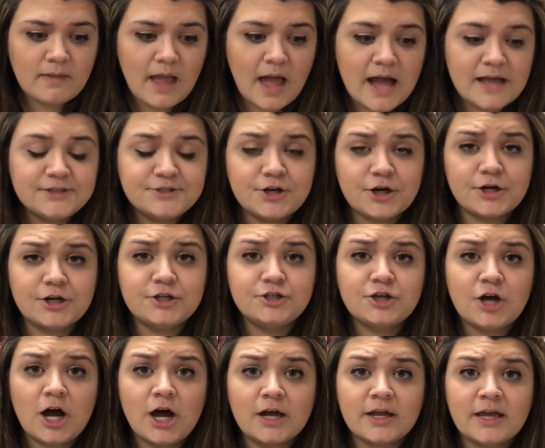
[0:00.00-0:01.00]
I started
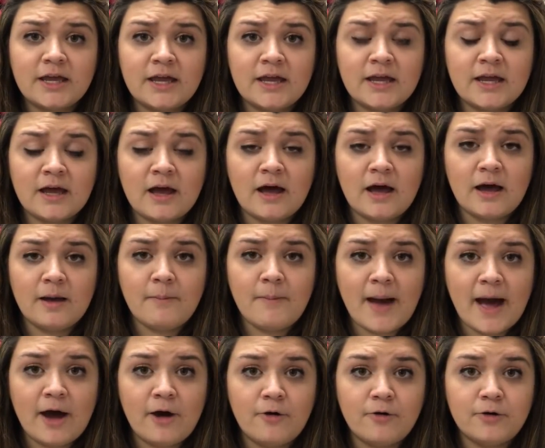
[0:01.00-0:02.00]
talking
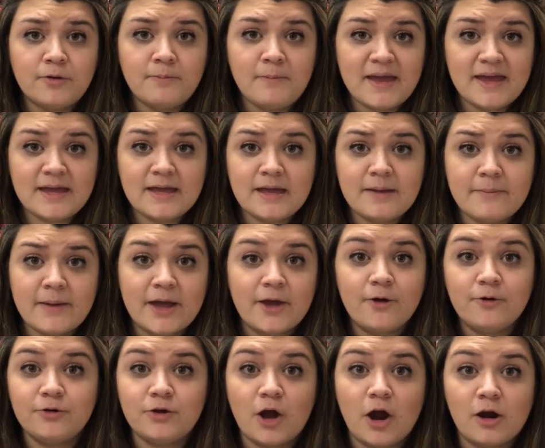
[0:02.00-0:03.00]
about making my
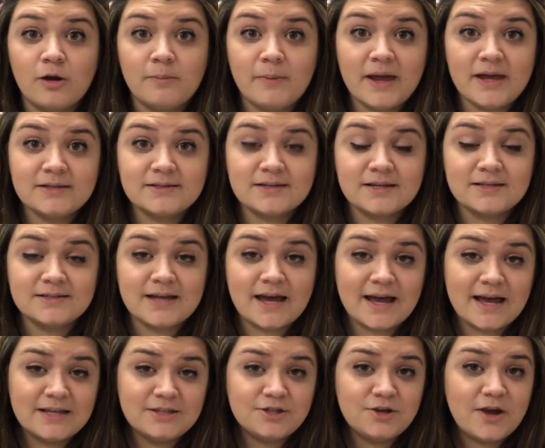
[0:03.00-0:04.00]
own yarn base, because
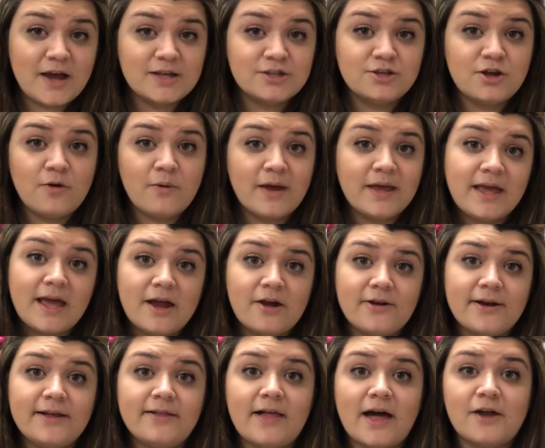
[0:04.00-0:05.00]
as you guys know, I
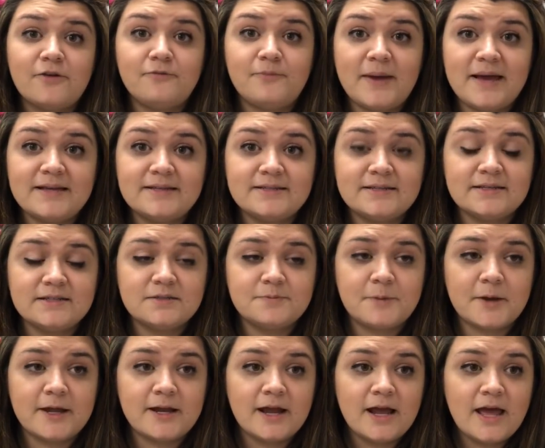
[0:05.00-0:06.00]
carry a lot of bases,
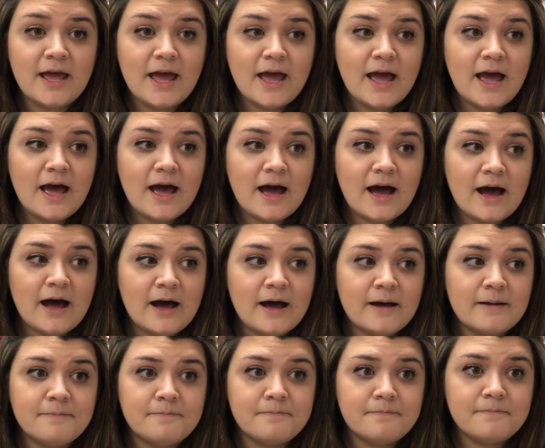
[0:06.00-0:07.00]
but
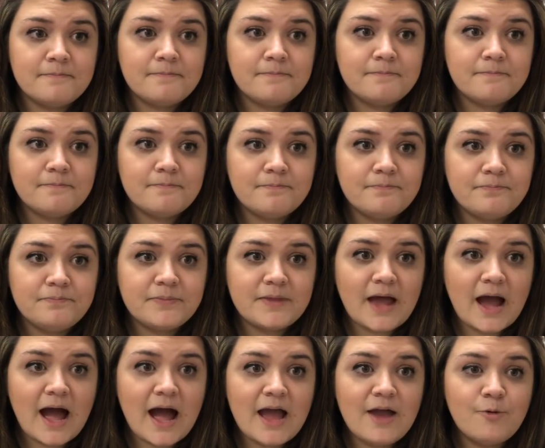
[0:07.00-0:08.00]
I
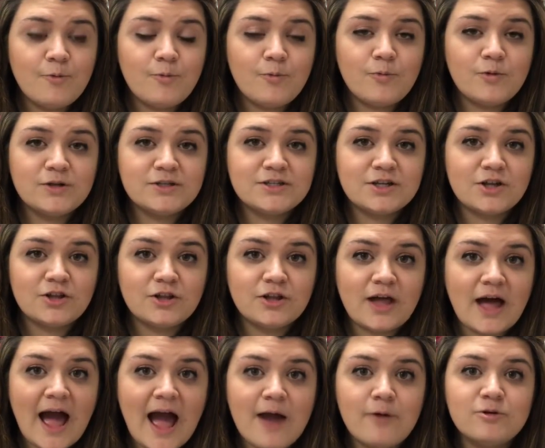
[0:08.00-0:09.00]
was
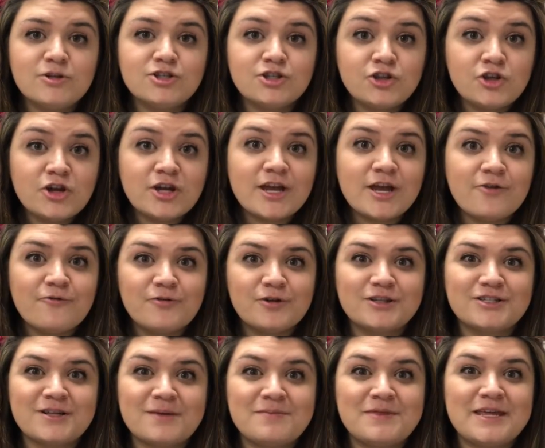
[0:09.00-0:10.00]
looking for
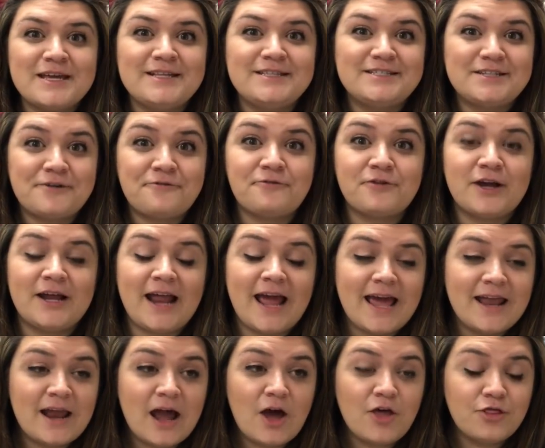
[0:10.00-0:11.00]
something different,
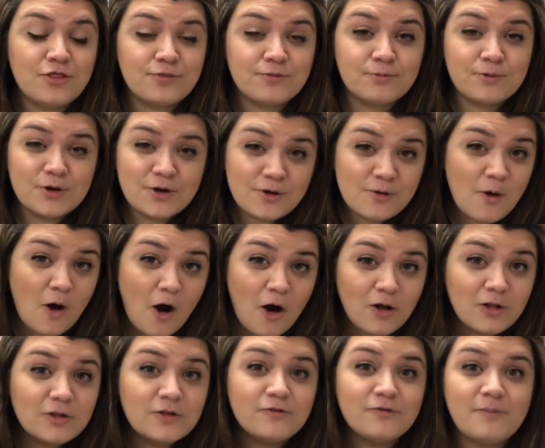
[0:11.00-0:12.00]
and through
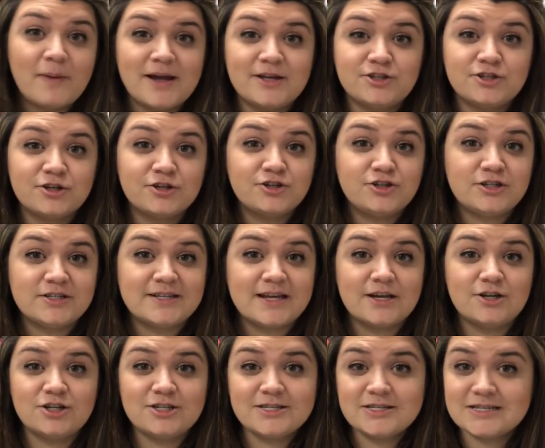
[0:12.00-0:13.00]
all of my searches, I
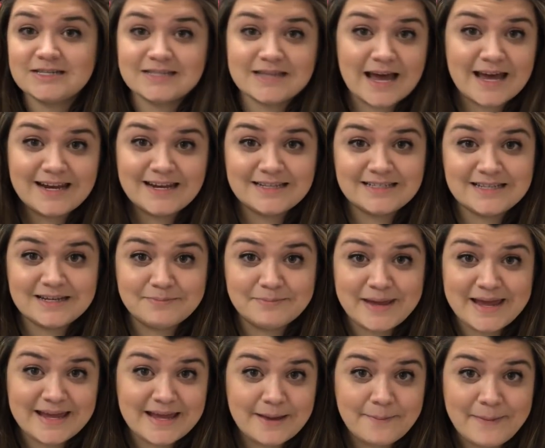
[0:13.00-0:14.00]
just decided to
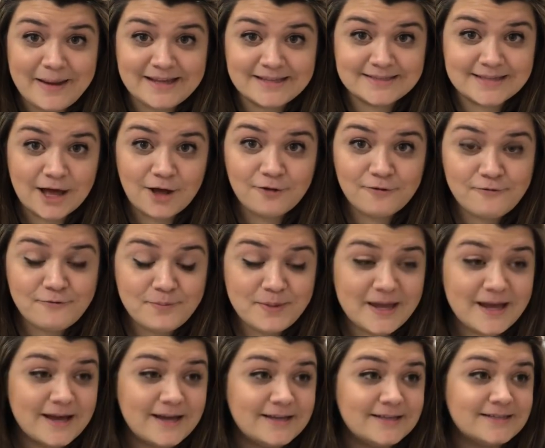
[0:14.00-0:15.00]
make it myself
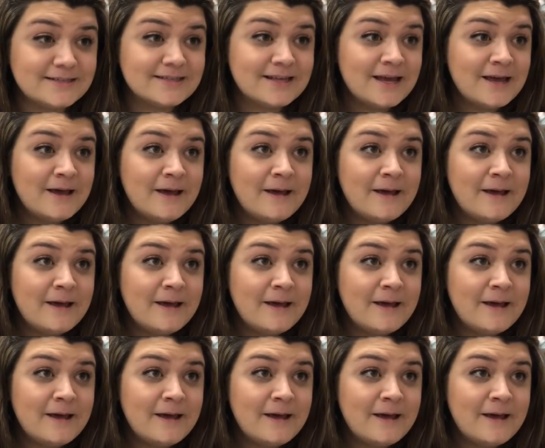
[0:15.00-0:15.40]
because